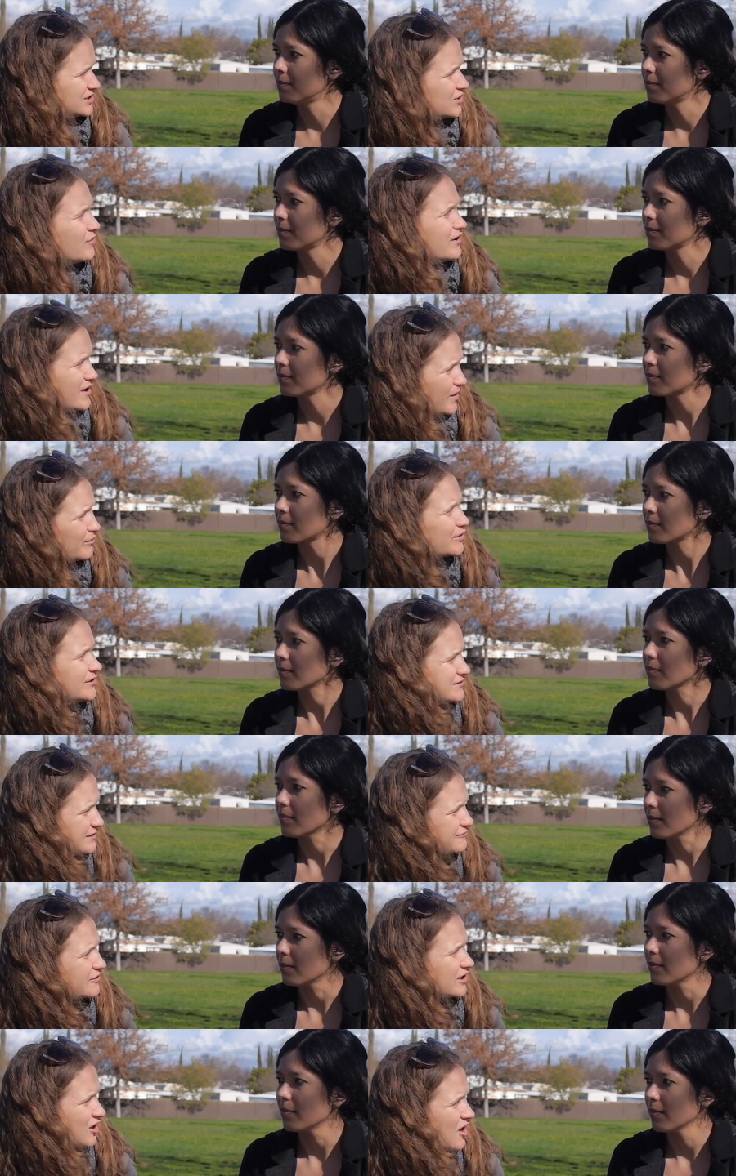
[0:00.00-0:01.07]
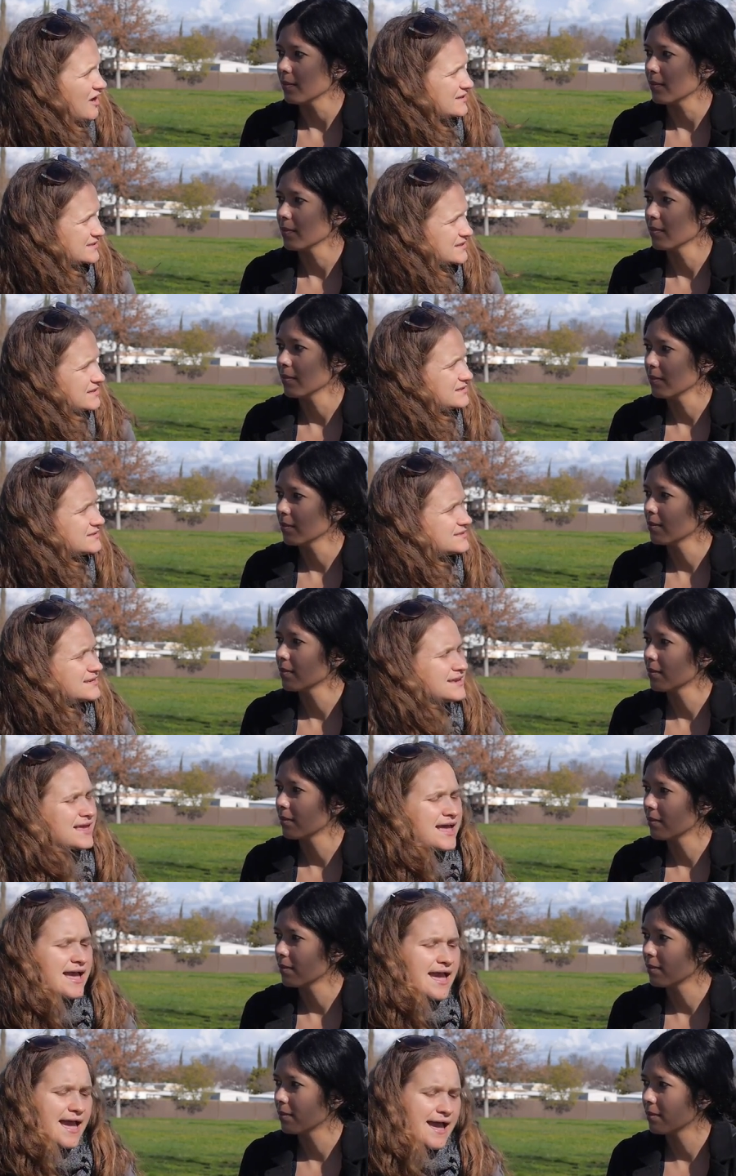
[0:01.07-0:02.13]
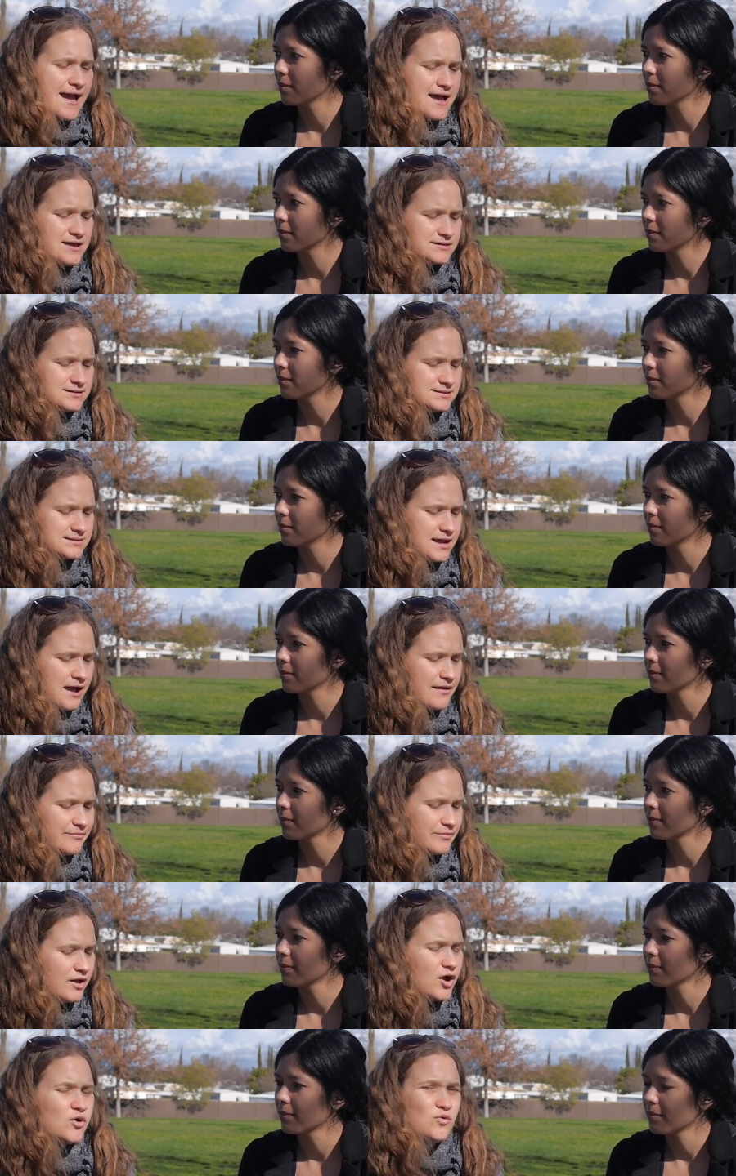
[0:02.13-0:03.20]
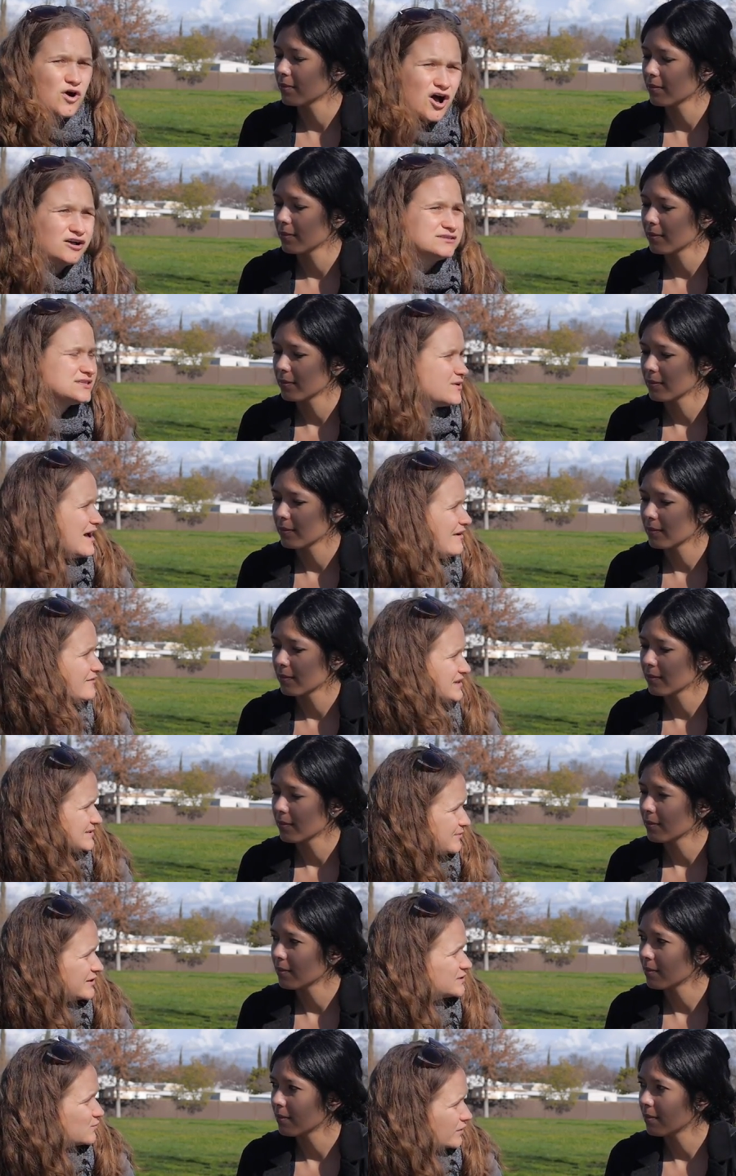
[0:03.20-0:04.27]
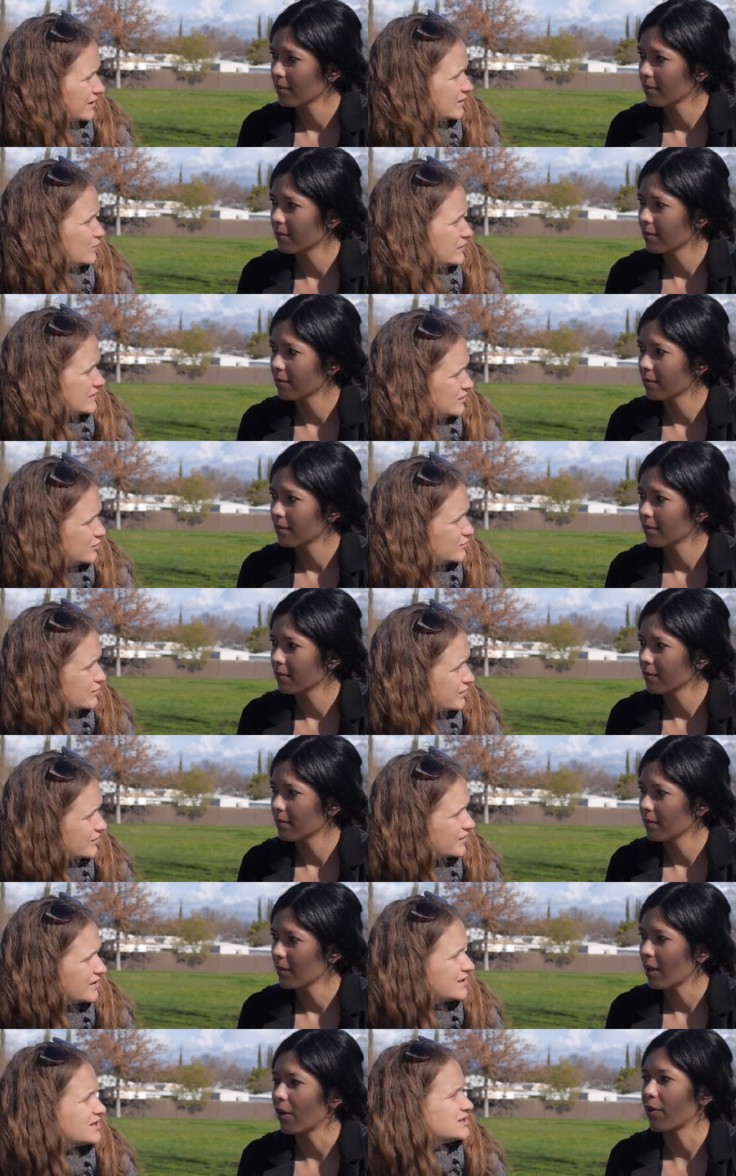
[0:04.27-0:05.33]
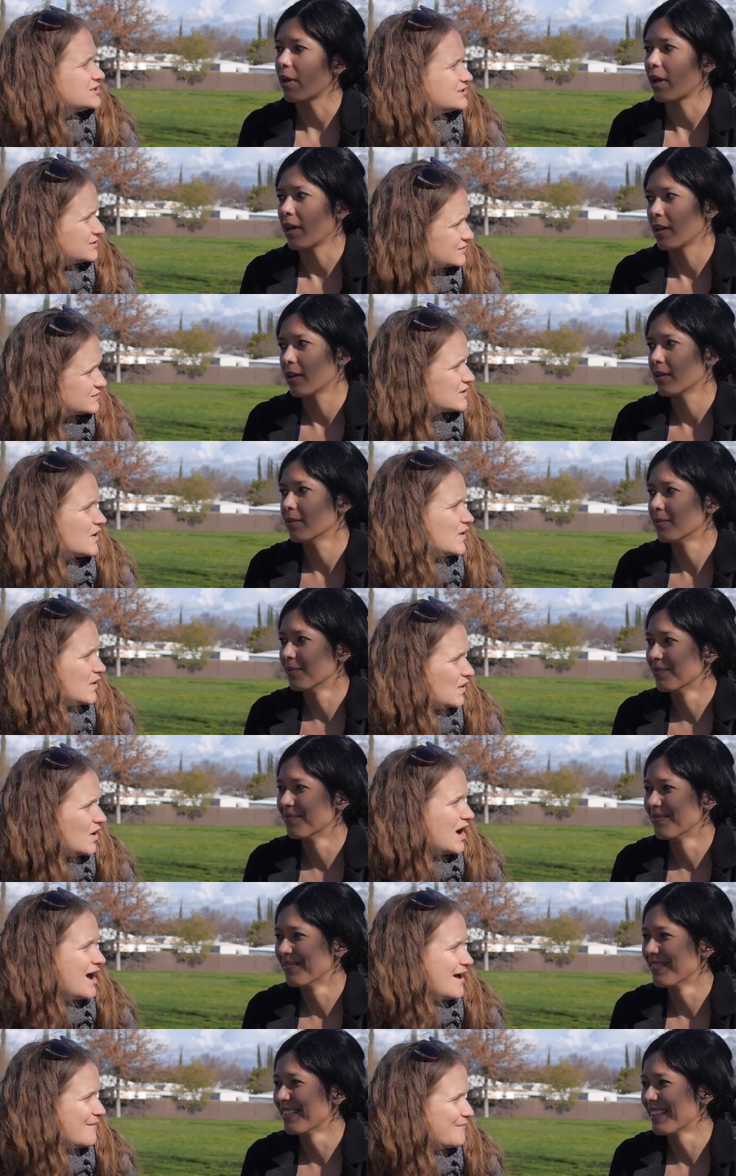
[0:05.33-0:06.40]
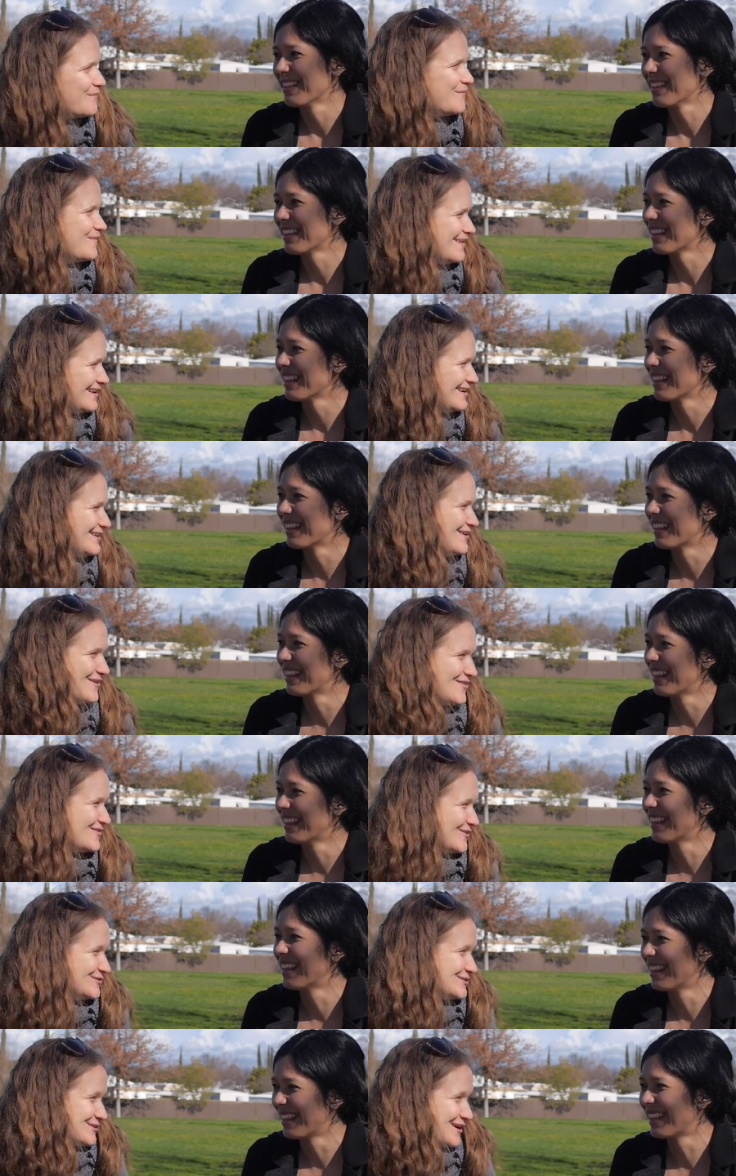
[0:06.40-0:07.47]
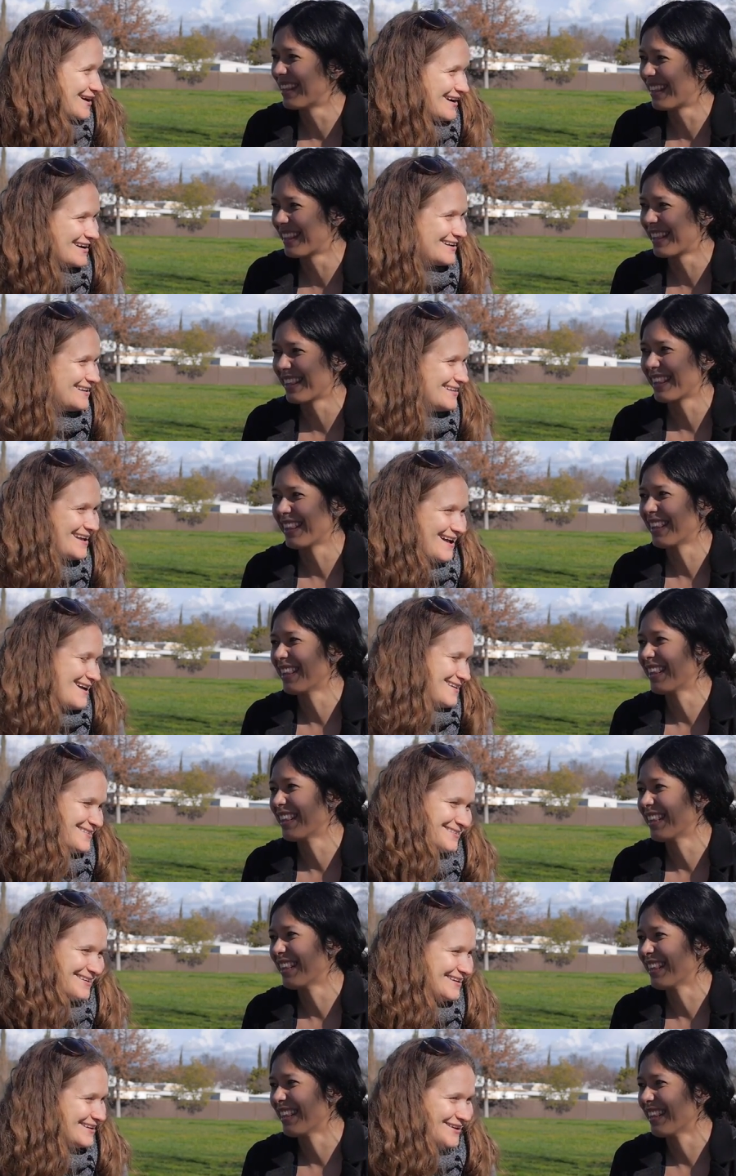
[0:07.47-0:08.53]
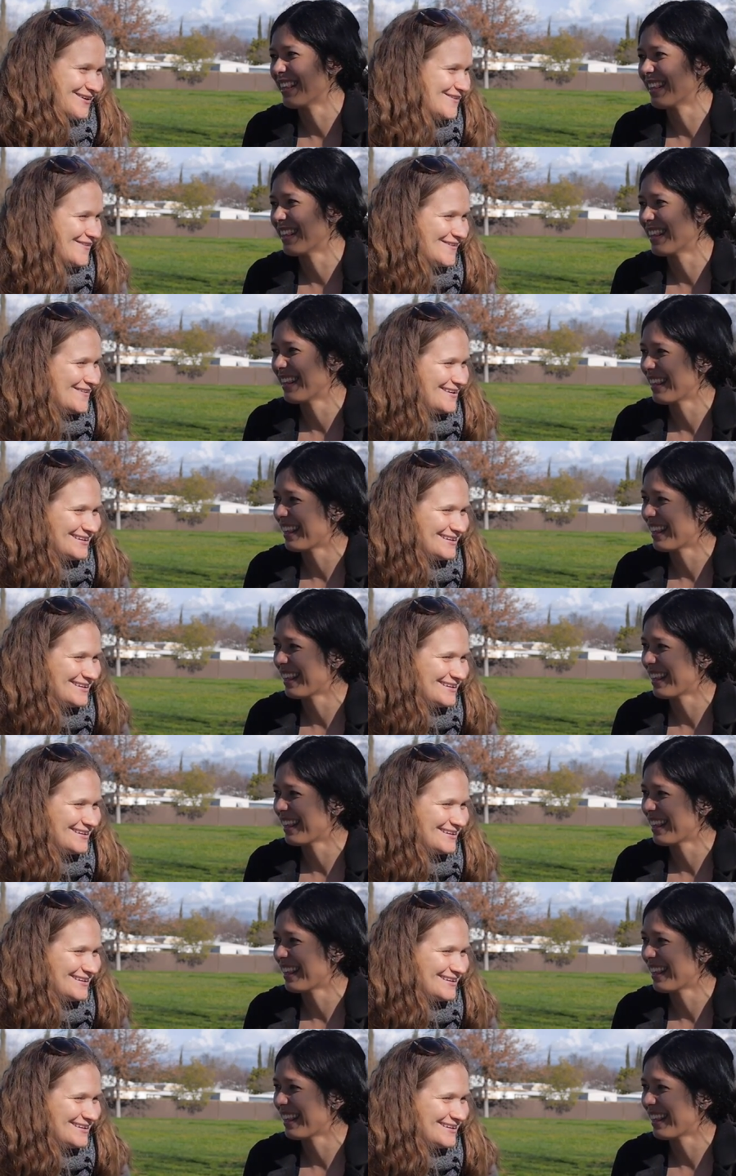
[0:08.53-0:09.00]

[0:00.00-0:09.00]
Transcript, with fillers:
Speaker 1: to a number of different causes, and who also have experience working with youth. Okay. So, you know, those are, you know,